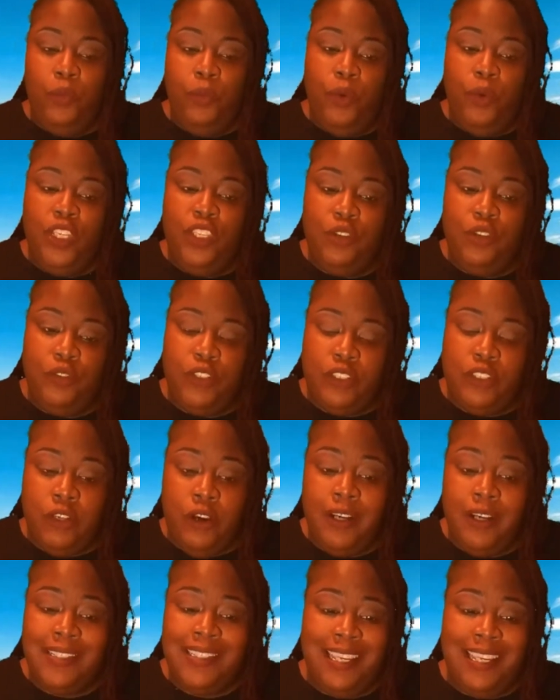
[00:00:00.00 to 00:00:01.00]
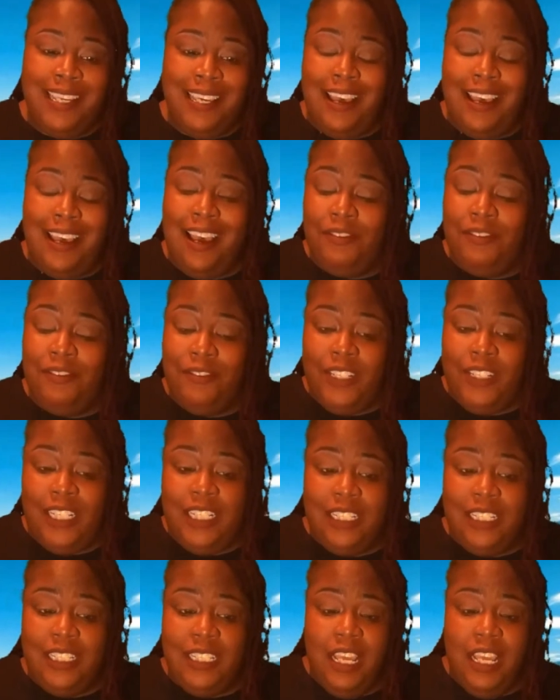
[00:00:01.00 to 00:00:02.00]
When you start to get
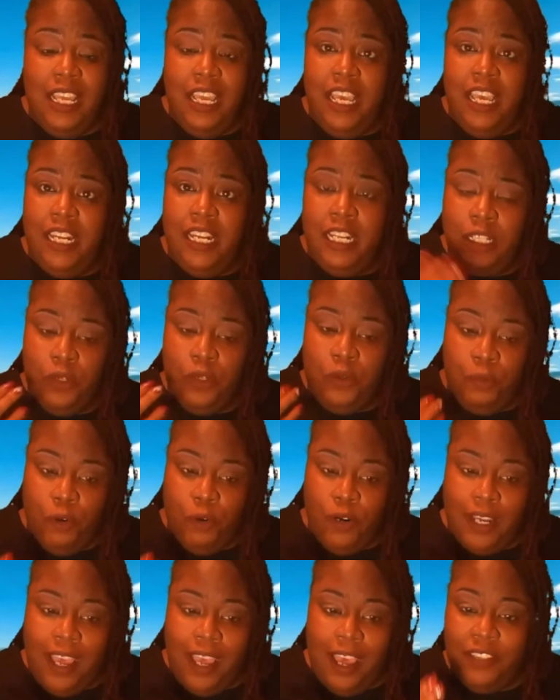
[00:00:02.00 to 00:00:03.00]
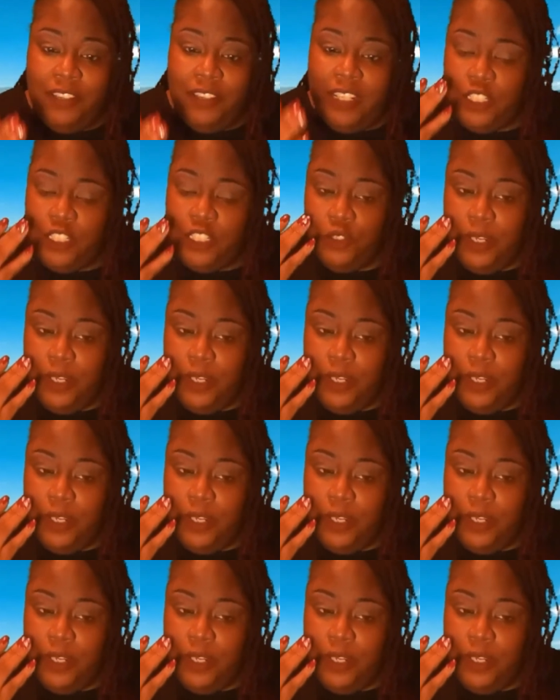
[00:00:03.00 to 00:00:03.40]
confidence and a little more confidence,